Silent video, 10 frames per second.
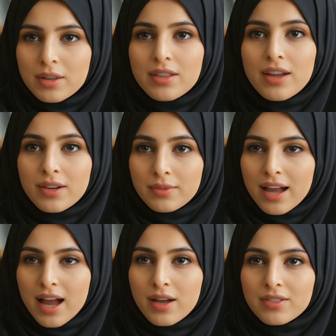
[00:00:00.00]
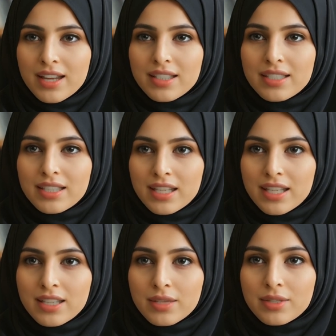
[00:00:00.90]
you a lot about how they
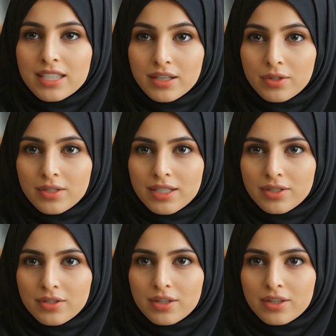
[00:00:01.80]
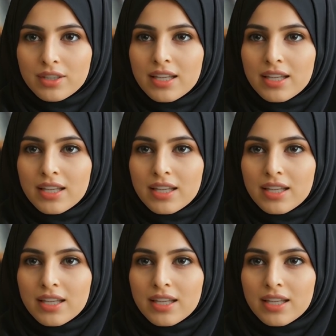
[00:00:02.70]
see its potential dangers.